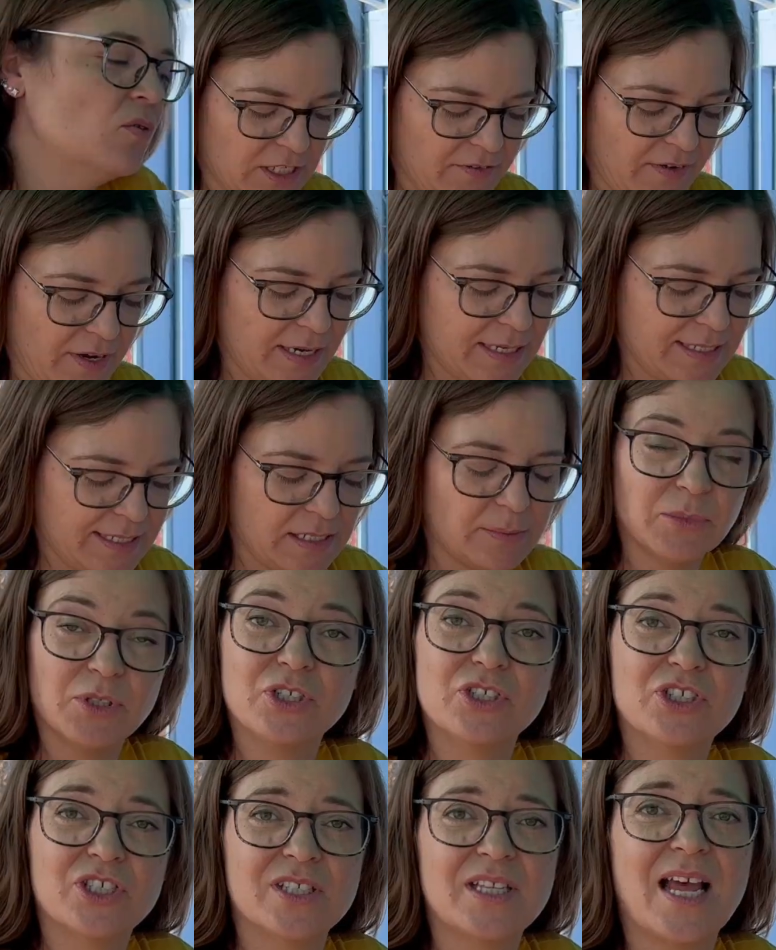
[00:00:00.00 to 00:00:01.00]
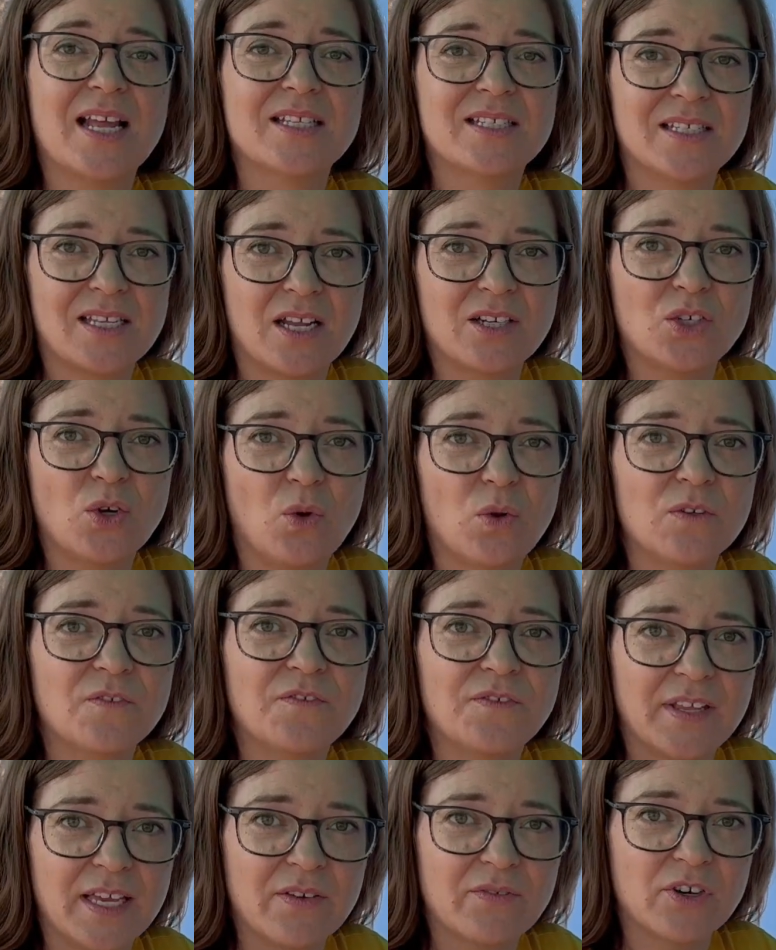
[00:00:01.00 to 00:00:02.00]
It's very similar to that sun gold
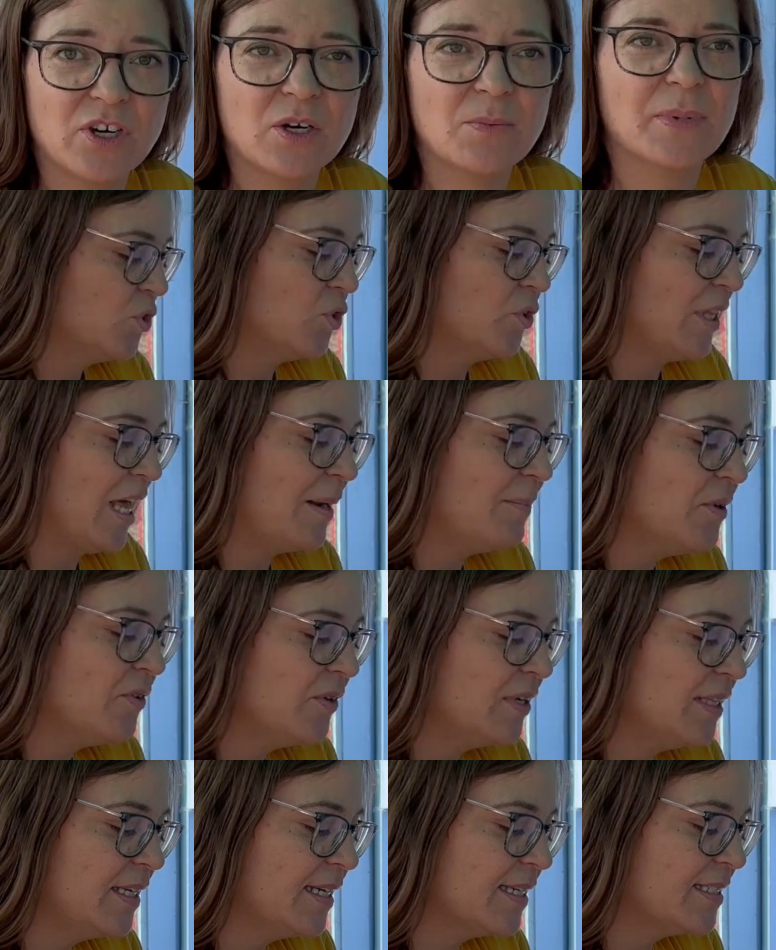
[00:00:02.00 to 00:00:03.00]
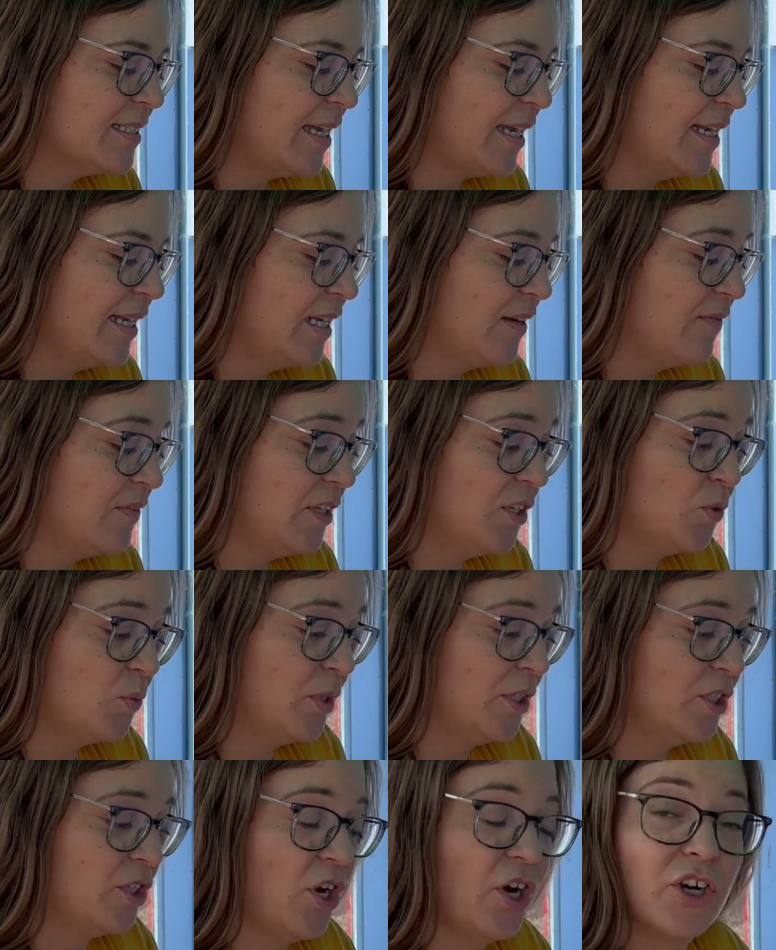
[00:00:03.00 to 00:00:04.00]
flavor. So that'd be really exciting if these
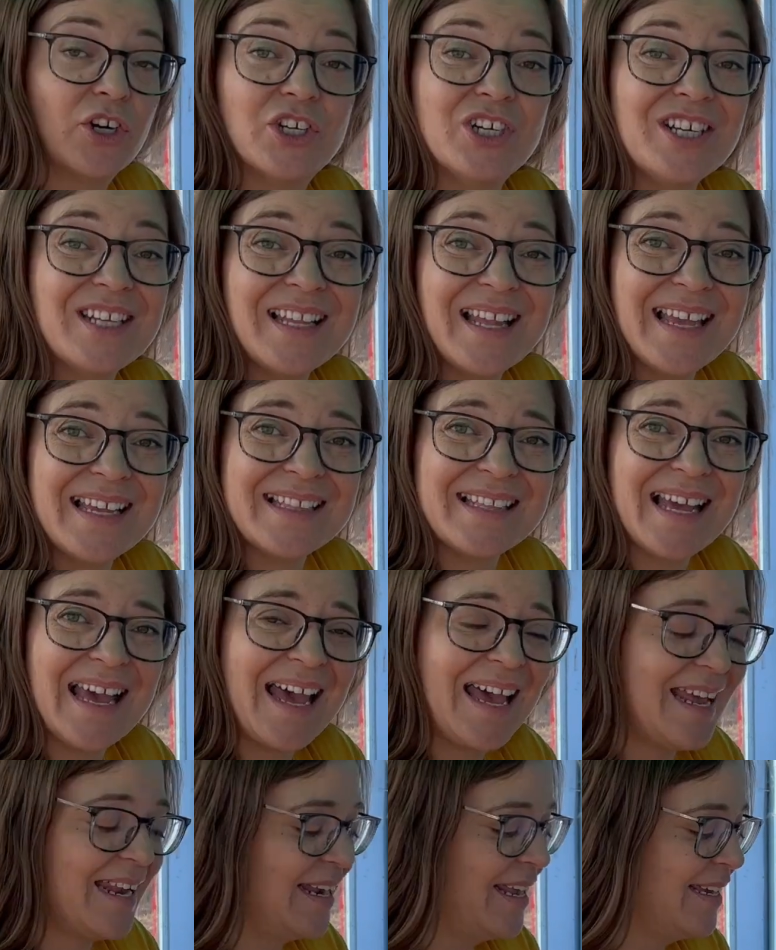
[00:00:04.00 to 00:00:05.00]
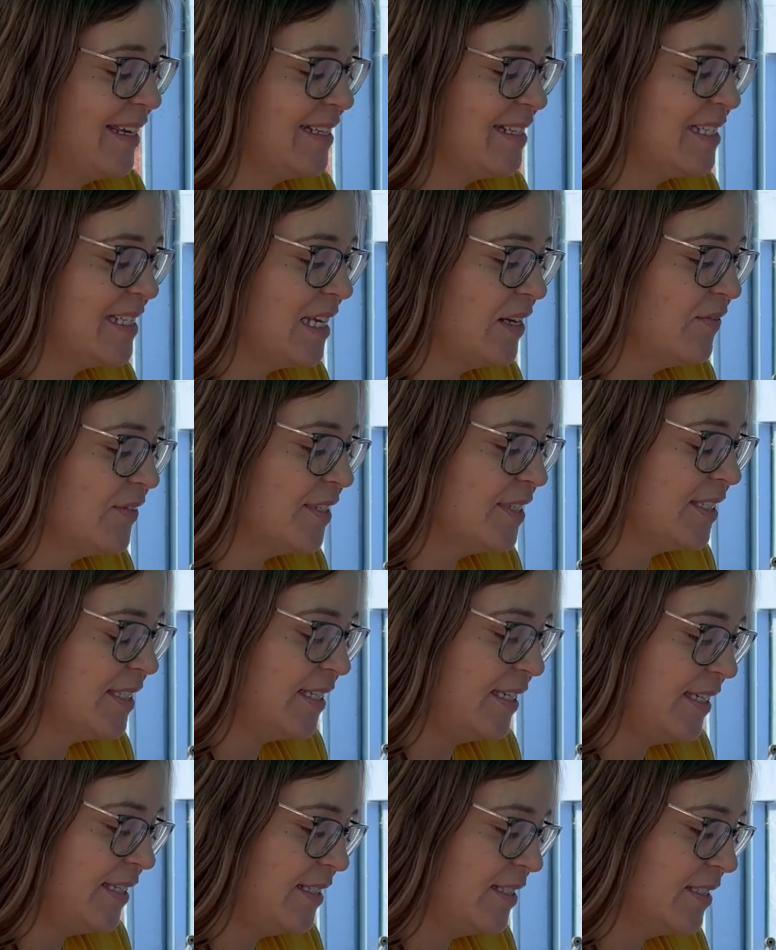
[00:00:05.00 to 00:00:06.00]
ones are good like that and I can save the
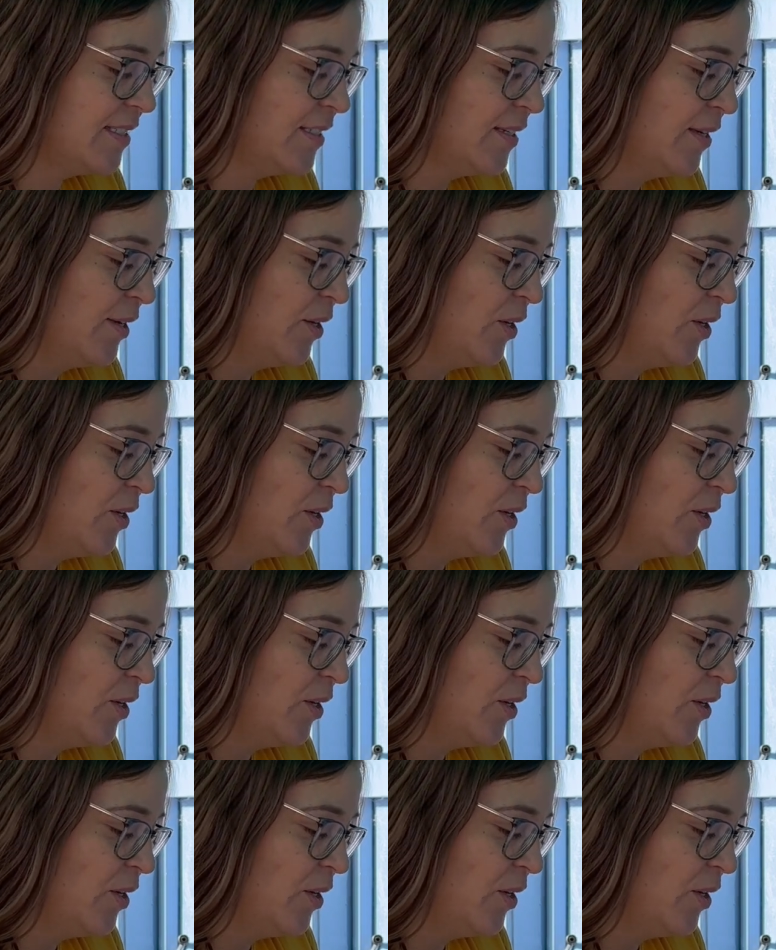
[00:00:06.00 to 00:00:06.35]
seeds.